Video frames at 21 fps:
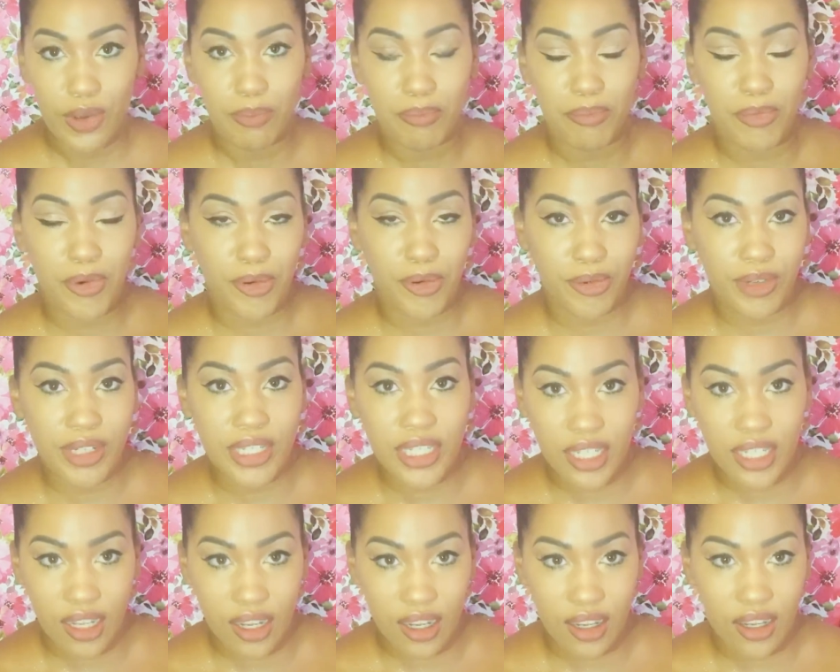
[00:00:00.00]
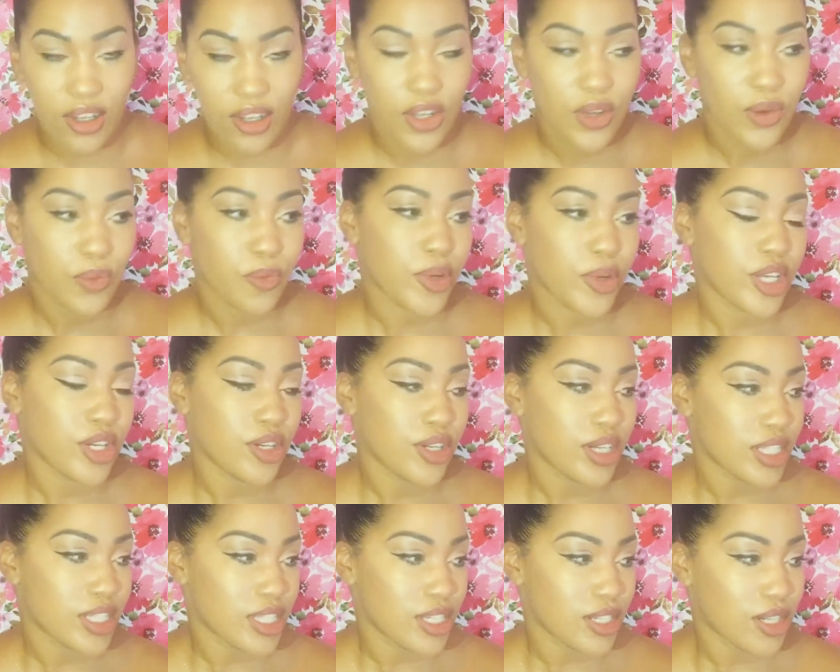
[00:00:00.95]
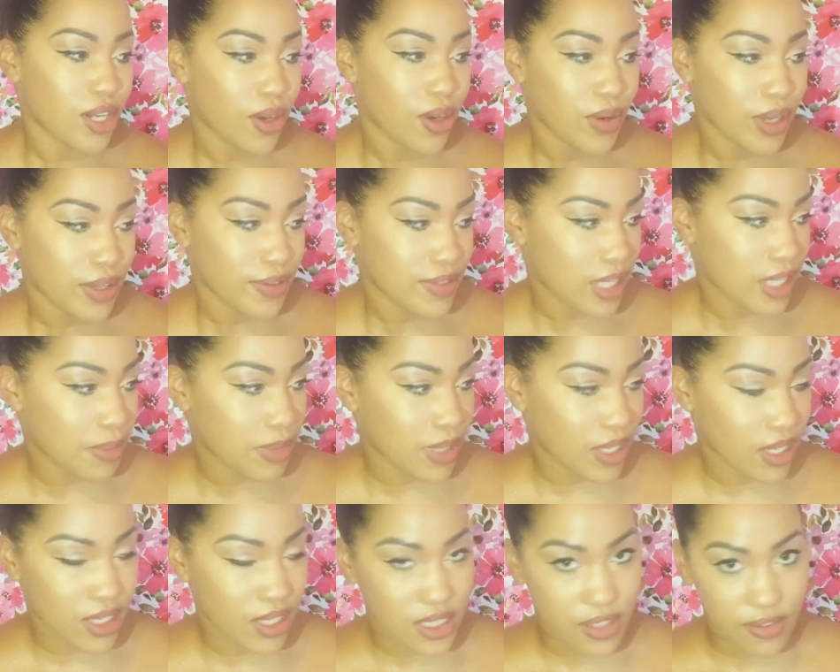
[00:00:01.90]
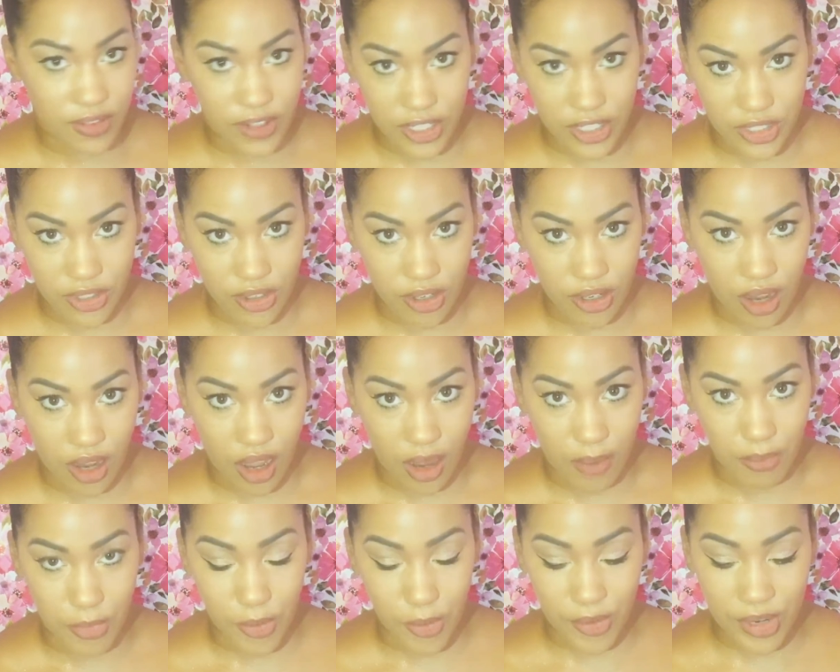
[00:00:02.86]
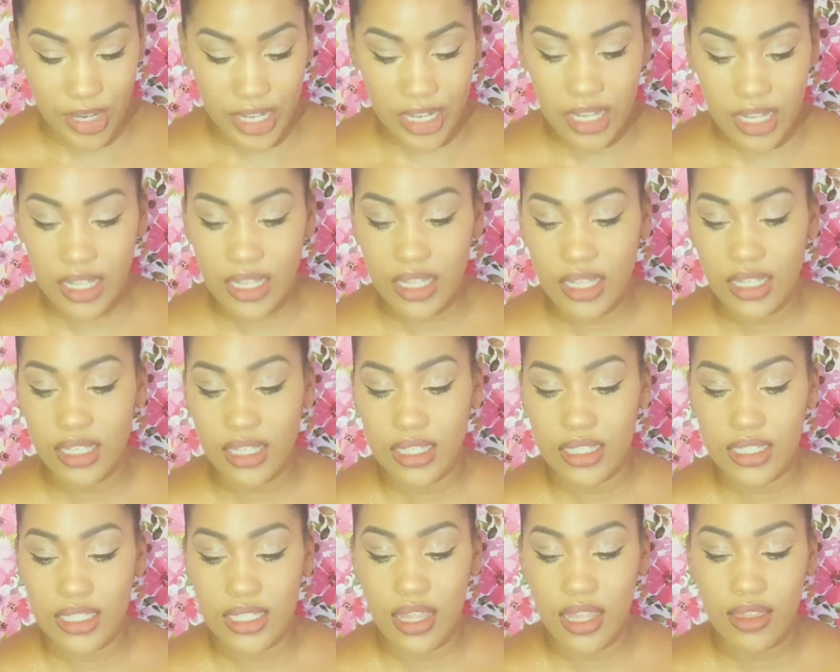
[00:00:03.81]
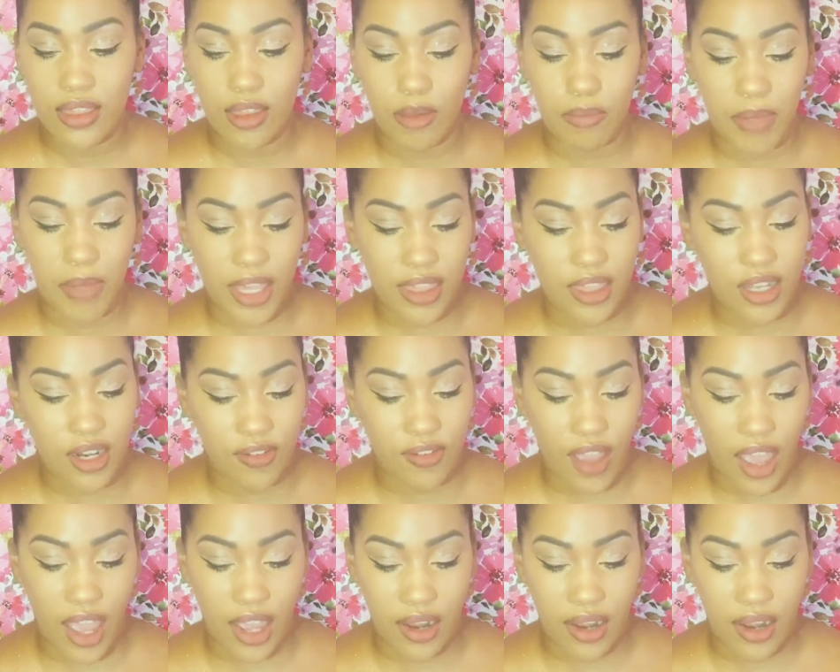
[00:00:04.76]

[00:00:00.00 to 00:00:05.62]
Maria when you need to know if something is a fixture or not. Maria is the method of